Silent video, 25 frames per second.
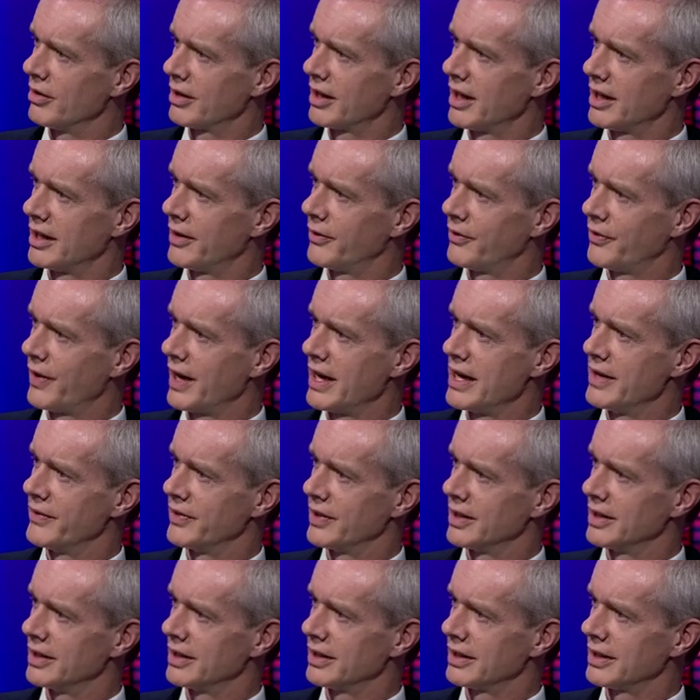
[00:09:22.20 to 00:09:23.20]
going to
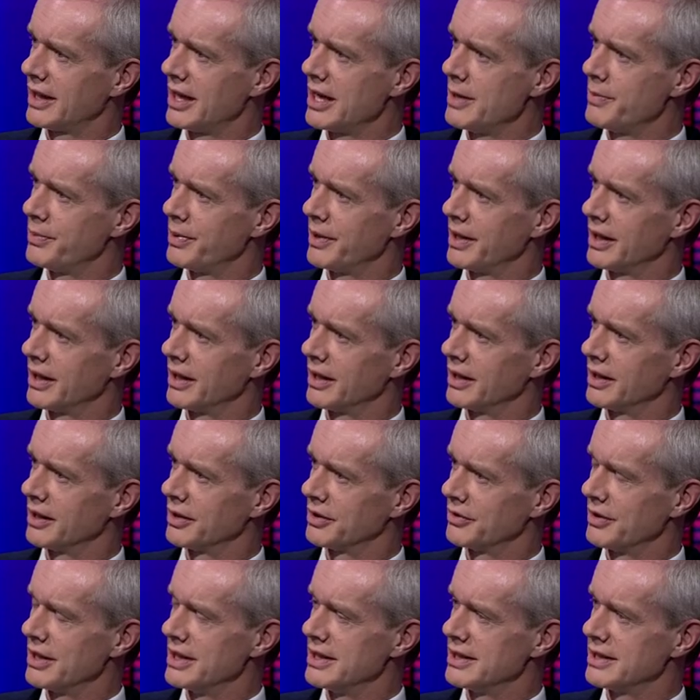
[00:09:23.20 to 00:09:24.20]
favour keeping
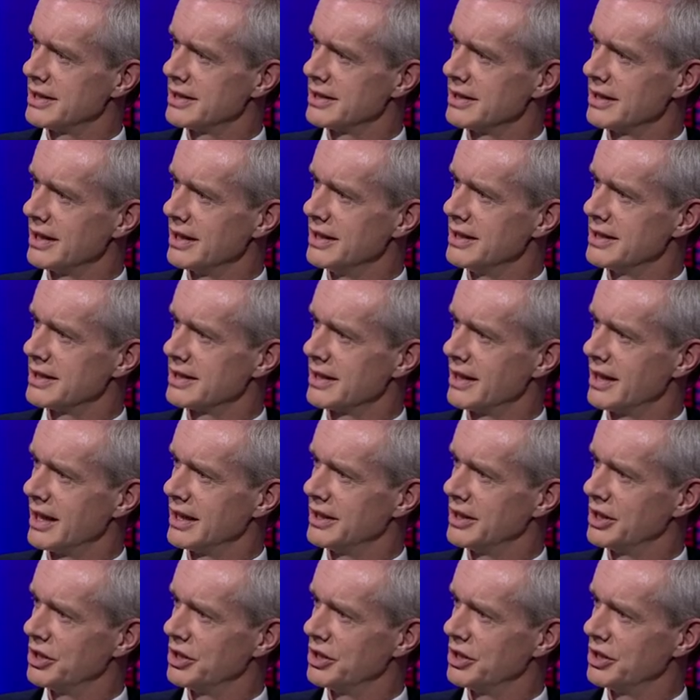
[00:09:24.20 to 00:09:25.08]
Greece inside the